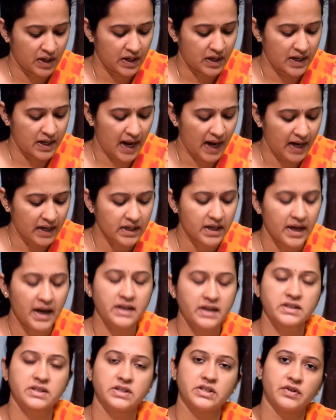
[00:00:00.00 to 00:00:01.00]
land
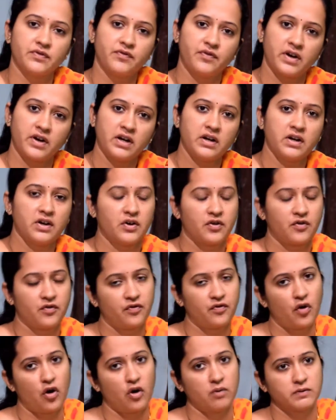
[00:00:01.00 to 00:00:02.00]
gets different
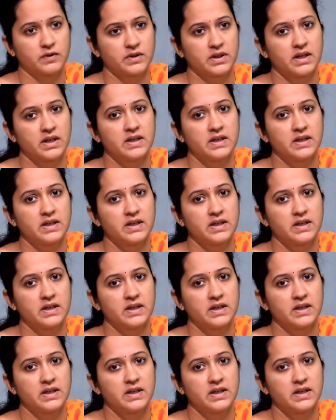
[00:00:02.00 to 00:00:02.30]
forms.